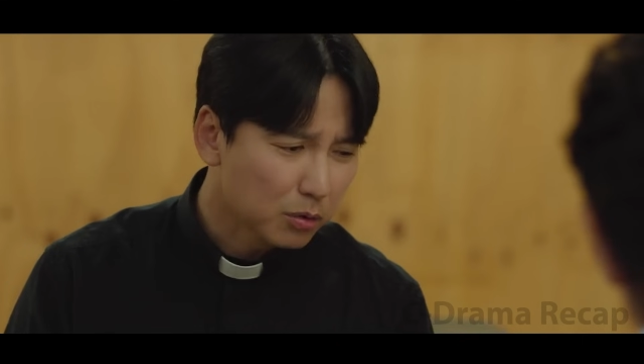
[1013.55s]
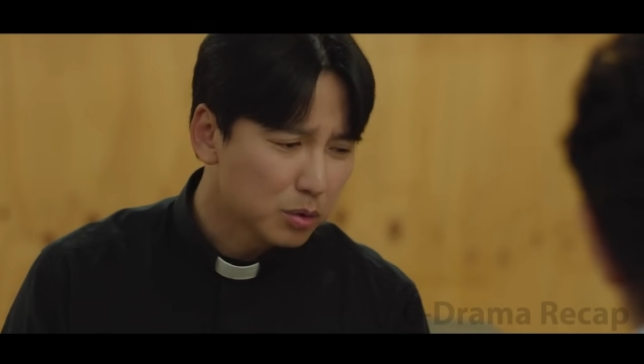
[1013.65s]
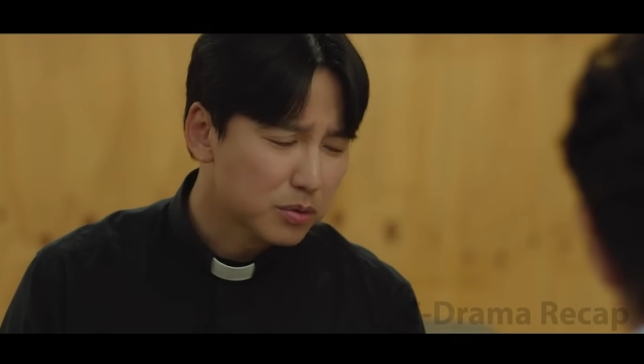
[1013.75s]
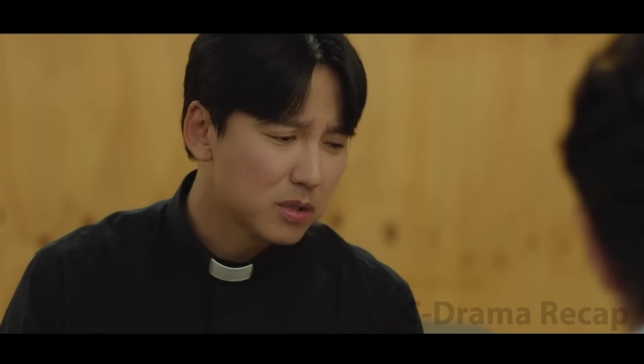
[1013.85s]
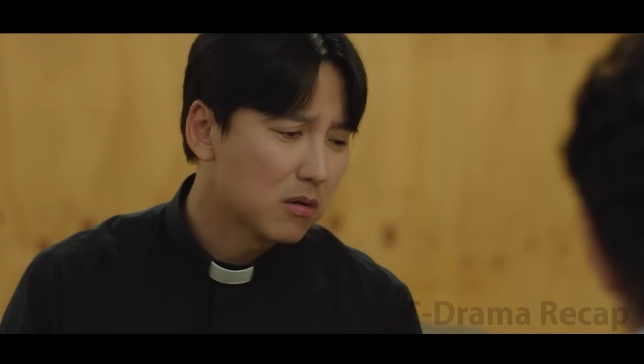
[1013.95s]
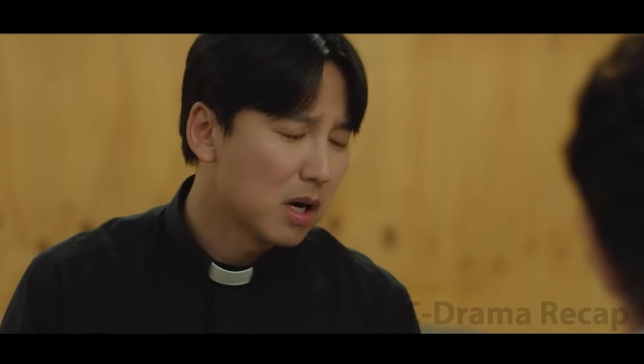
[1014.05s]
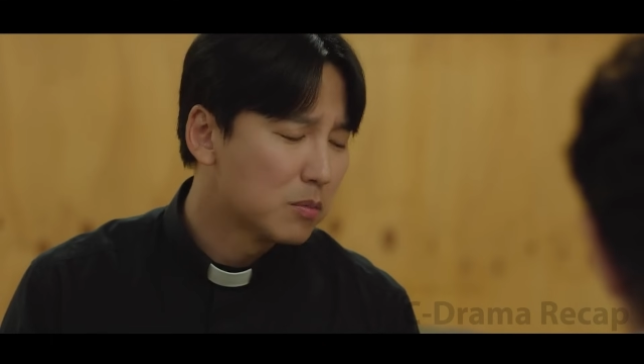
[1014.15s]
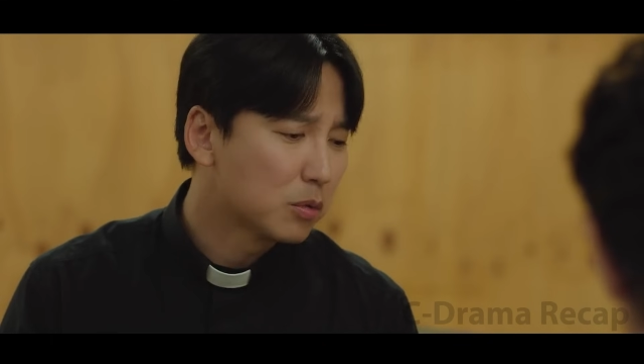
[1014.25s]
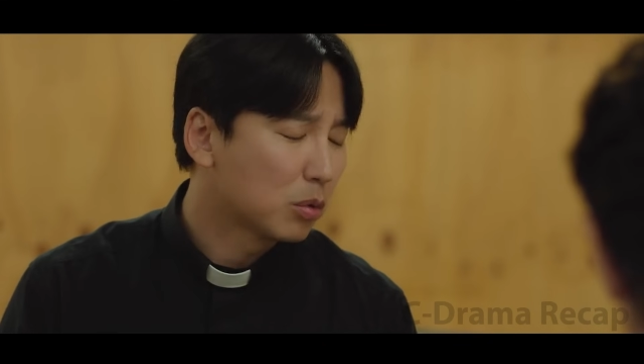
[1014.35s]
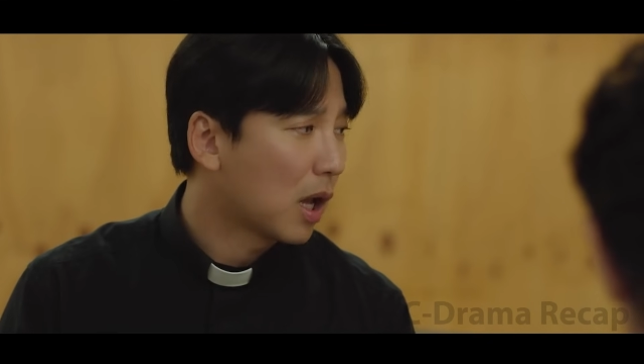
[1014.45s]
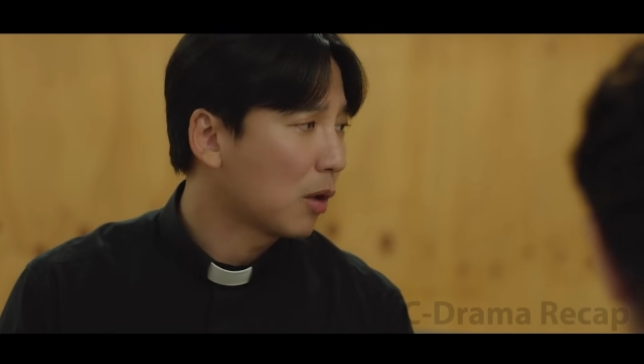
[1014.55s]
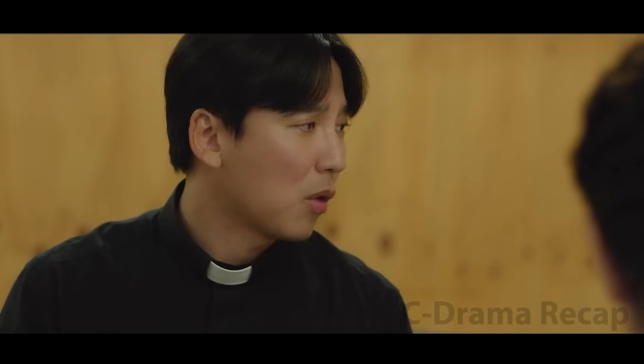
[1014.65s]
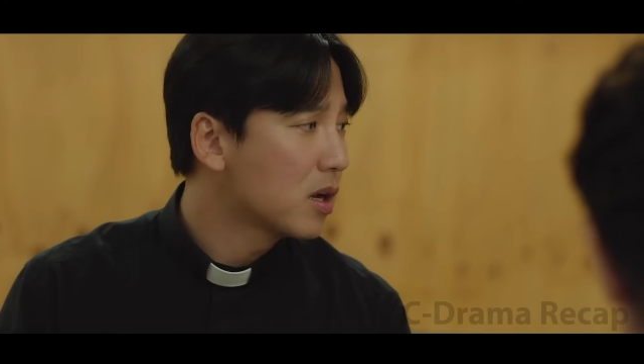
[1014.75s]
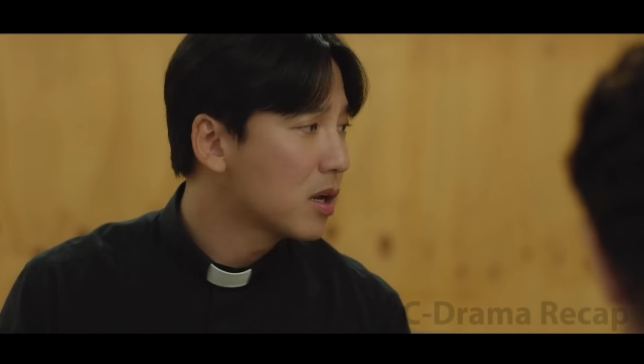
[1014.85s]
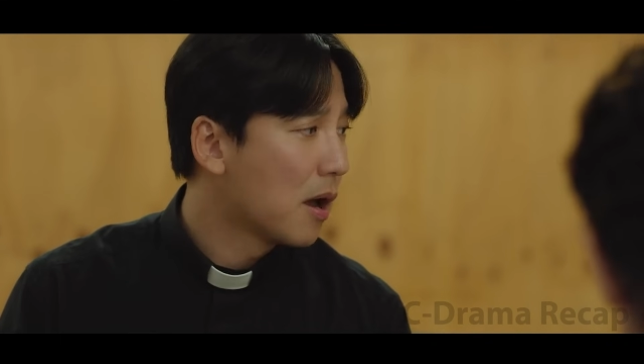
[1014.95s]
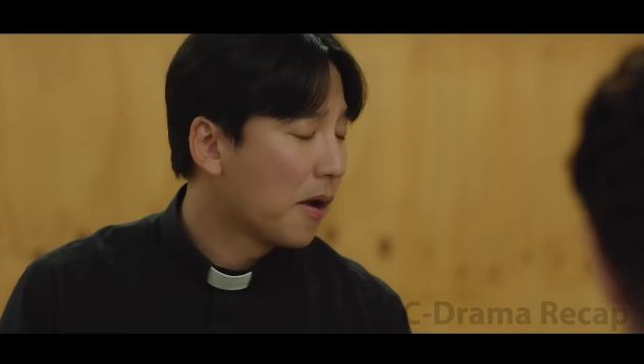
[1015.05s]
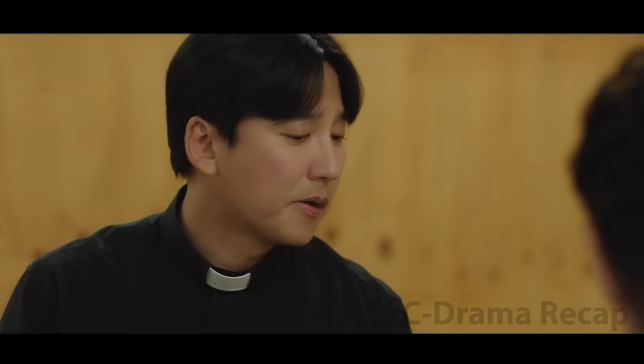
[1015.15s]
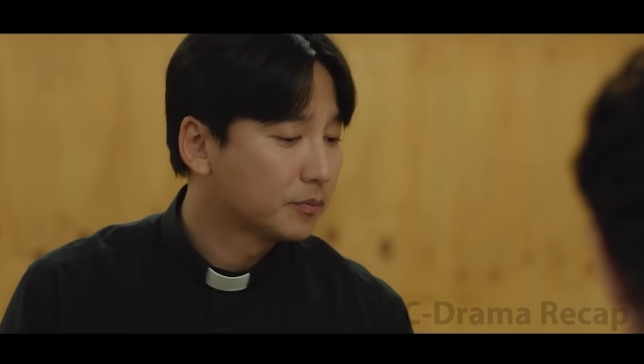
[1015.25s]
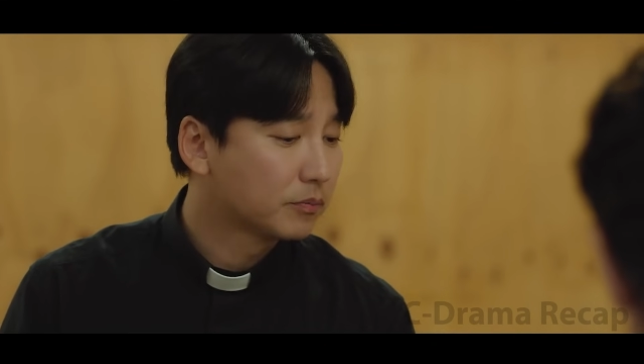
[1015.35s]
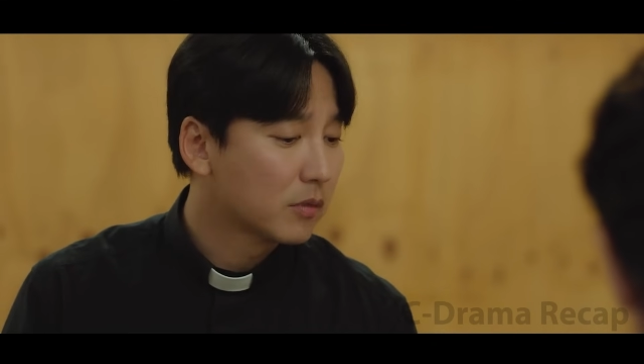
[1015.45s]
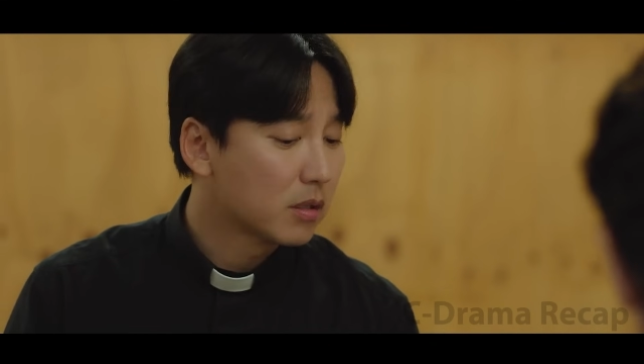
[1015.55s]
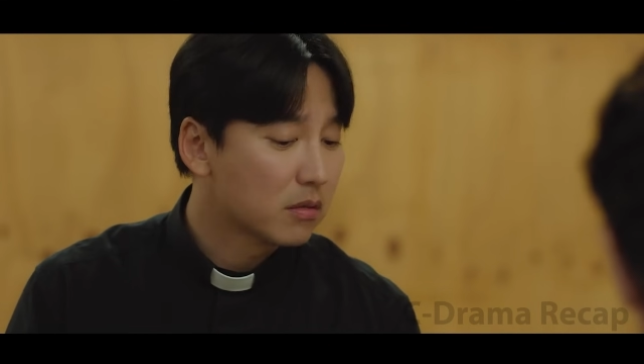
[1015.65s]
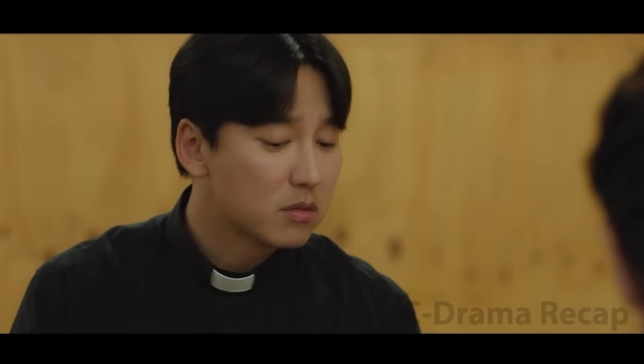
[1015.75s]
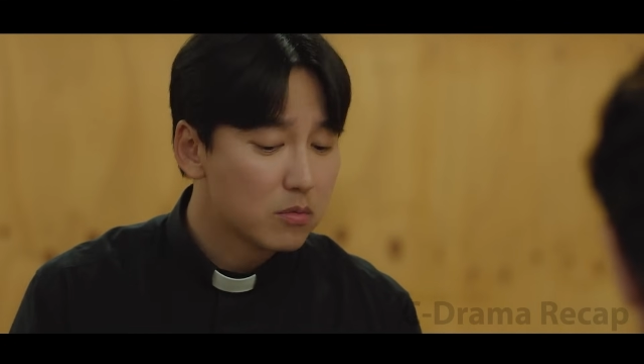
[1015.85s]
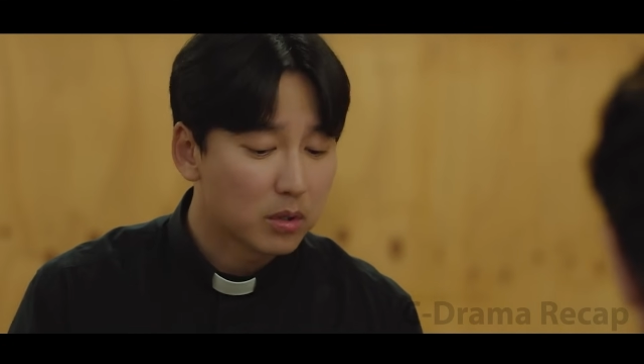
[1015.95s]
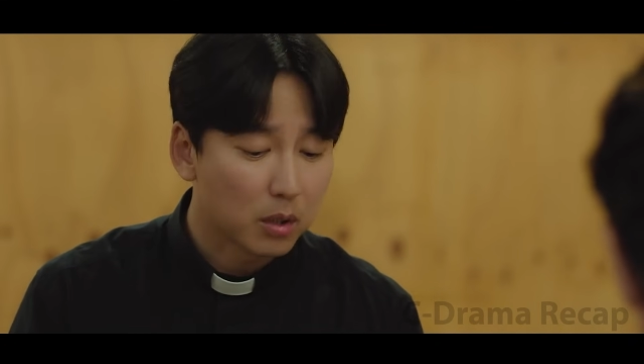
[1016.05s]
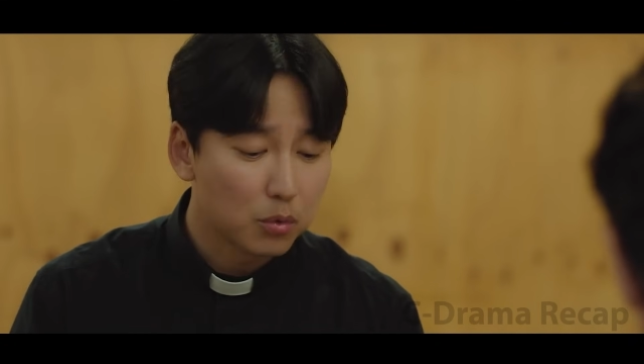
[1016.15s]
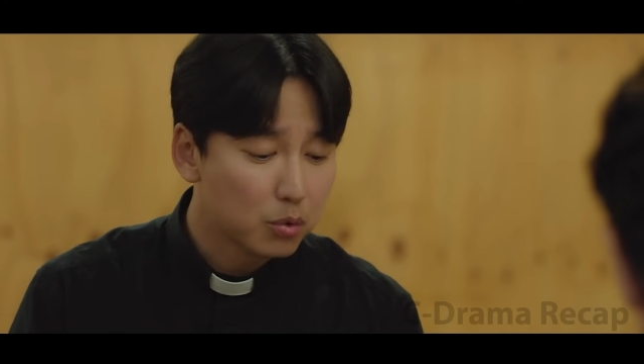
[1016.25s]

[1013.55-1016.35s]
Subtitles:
Over dinner, Hae-il analyzes the situation,